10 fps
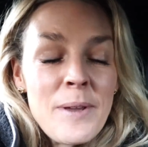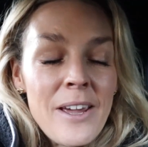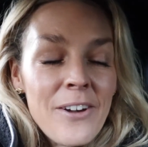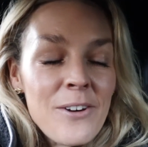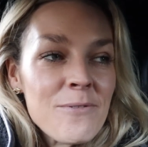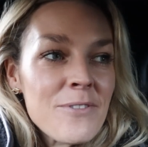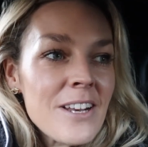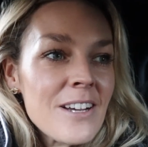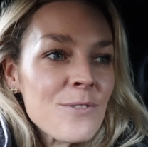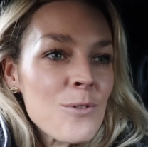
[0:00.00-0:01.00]
what's been going on for
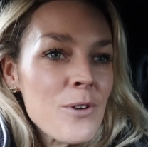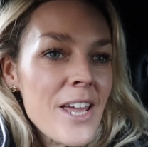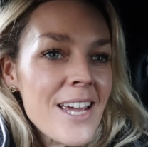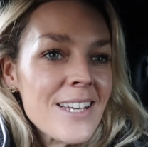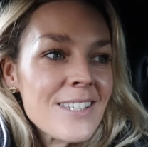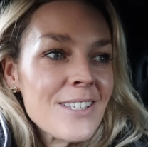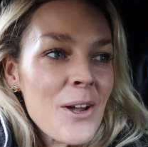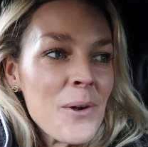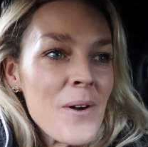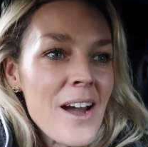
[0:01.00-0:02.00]
the last 4 years,
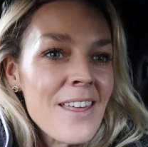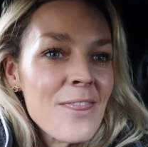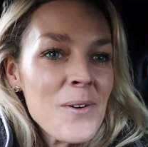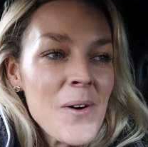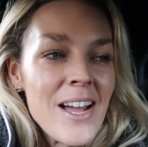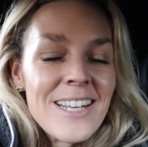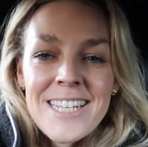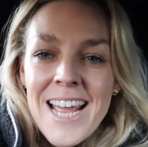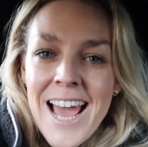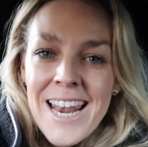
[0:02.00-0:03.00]
so I thought I'd
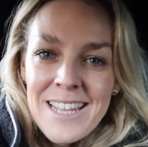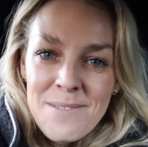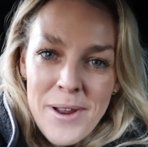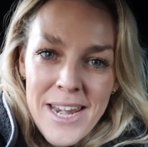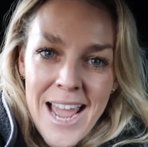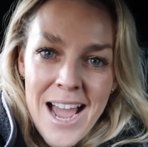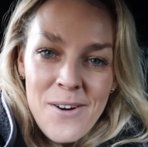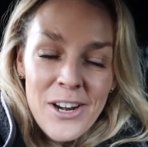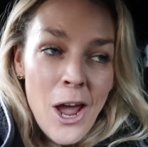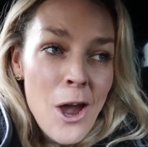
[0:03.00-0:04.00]
share a little bit
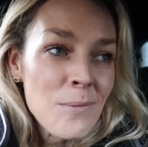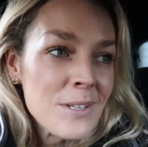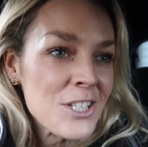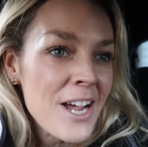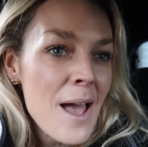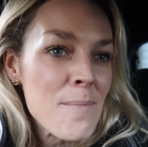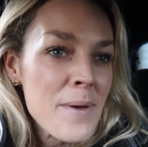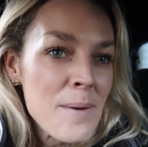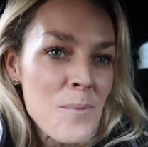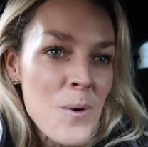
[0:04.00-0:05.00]
now, and I hope to share a
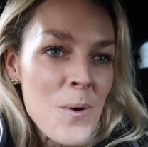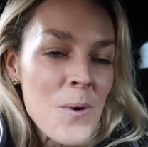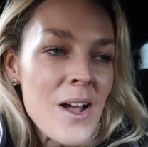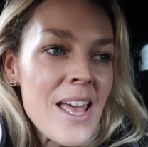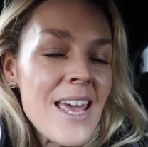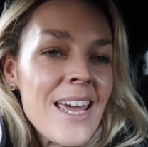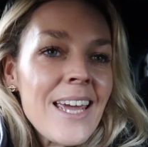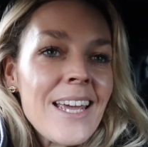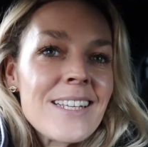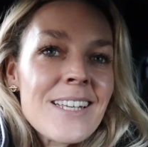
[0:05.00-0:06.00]
bit more
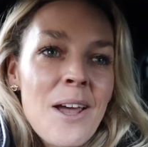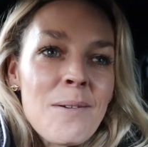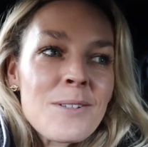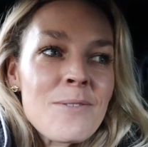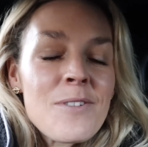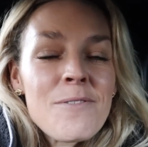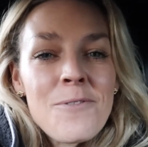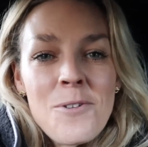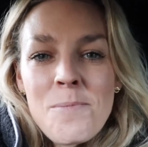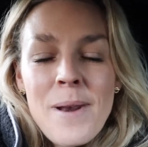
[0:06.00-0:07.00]
in terms of the
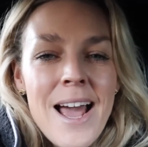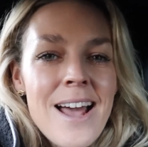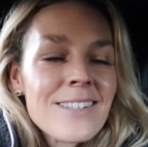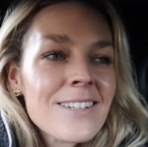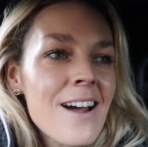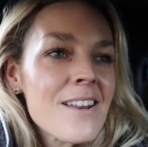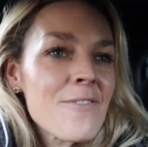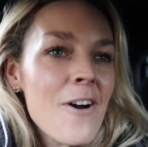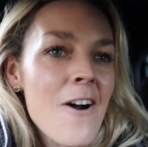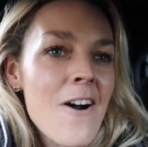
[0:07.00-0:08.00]
floor plans, kind
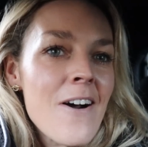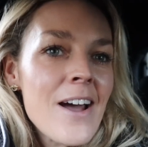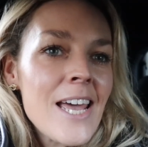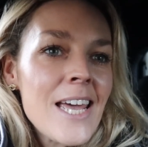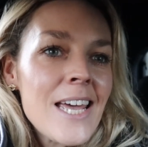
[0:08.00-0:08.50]
of our